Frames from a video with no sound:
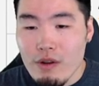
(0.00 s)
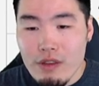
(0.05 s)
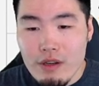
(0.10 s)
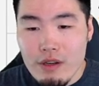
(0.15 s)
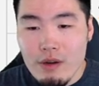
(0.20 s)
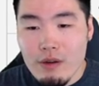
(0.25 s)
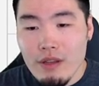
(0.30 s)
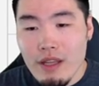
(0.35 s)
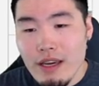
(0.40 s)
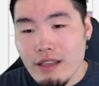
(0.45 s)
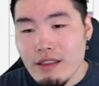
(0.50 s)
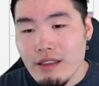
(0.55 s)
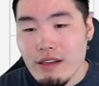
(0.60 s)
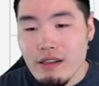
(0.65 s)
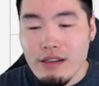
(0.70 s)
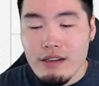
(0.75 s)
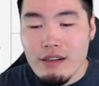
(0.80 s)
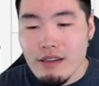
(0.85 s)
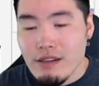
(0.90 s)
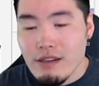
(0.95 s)
You know, like
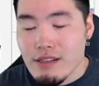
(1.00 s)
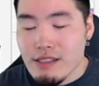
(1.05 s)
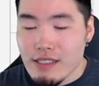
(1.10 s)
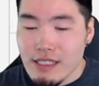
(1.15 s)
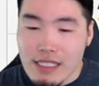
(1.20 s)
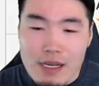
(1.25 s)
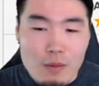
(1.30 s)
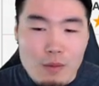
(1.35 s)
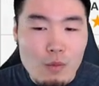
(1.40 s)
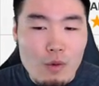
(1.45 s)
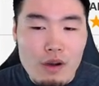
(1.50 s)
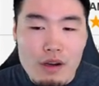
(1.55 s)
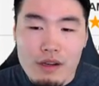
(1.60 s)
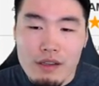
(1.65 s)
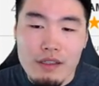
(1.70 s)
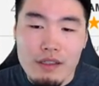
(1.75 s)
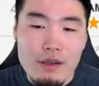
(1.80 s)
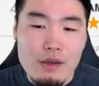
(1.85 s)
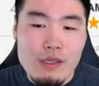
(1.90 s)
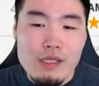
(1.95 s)
they're they're somewhat
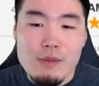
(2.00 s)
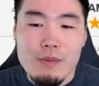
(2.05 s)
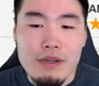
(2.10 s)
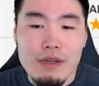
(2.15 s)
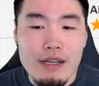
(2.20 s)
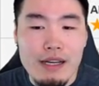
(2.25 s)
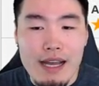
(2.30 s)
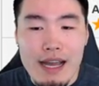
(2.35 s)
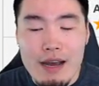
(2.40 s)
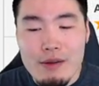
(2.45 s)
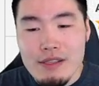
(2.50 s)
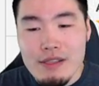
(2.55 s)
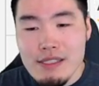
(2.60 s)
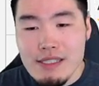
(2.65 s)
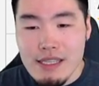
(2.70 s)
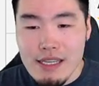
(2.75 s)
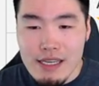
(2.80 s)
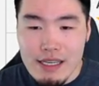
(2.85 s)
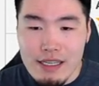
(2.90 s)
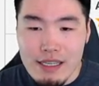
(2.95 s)
close, but I would
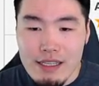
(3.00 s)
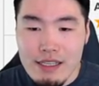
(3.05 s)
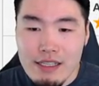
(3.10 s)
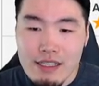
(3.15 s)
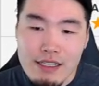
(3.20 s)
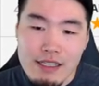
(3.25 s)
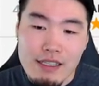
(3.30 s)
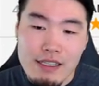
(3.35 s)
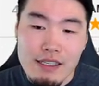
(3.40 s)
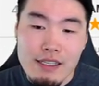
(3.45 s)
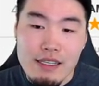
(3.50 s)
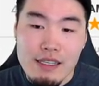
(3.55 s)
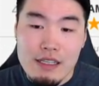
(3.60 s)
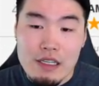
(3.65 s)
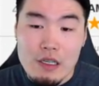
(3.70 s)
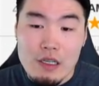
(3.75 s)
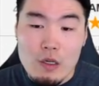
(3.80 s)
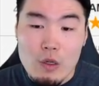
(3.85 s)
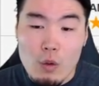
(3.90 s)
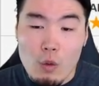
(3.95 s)
say
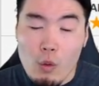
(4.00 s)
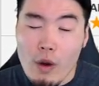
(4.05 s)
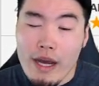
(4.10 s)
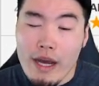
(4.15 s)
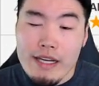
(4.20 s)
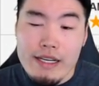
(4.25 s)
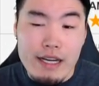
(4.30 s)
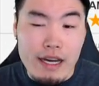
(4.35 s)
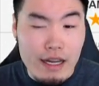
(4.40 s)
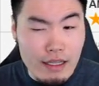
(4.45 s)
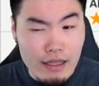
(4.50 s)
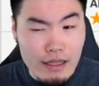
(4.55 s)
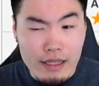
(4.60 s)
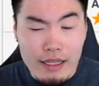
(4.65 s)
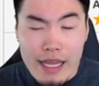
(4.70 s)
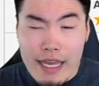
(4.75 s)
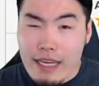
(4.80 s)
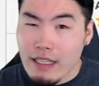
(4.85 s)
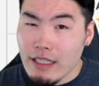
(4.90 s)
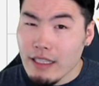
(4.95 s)
Quite
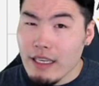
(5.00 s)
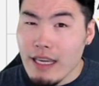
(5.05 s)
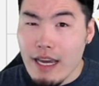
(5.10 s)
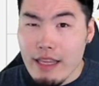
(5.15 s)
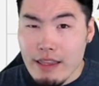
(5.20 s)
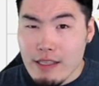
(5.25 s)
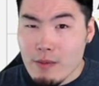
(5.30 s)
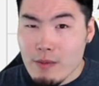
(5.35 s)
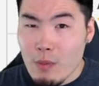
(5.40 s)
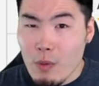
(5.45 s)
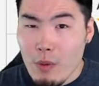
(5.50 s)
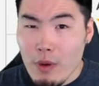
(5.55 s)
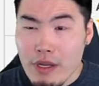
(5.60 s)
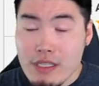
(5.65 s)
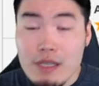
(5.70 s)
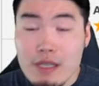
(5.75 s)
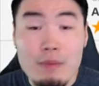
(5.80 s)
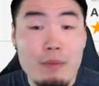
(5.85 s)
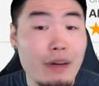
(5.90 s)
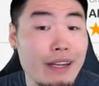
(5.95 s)
unlikely at this
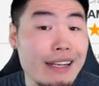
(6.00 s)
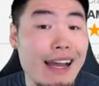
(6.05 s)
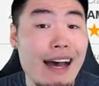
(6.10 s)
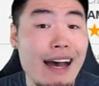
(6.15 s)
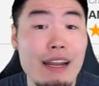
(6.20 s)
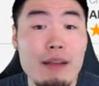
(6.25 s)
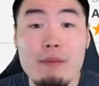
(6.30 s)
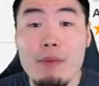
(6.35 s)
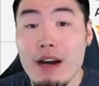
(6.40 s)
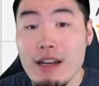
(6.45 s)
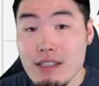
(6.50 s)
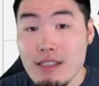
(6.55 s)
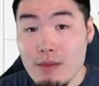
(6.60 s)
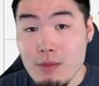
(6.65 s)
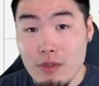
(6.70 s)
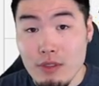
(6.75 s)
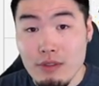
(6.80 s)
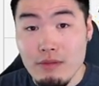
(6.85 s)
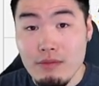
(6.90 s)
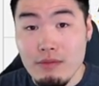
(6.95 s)
point, but not
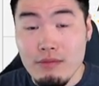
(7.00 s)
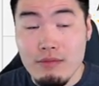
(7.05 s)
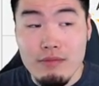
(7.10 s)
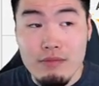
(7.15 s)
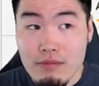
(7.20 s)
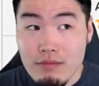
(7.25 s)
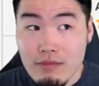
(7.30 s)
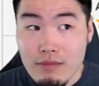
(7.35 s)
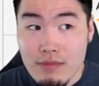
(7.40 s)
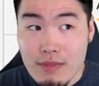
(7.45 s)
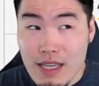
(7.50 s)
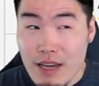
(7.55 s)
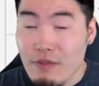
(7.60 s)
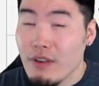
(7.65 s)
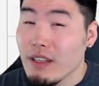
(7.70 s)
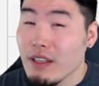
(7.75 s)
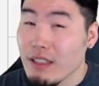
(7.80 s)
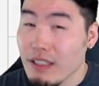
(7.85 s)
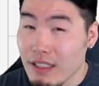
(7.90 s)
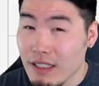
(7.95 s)
impossible.
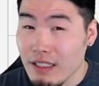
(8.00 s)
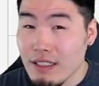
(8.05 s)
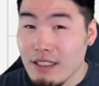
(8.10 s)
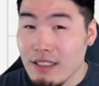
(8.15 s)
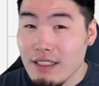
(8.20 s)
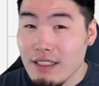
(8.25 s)
Definitely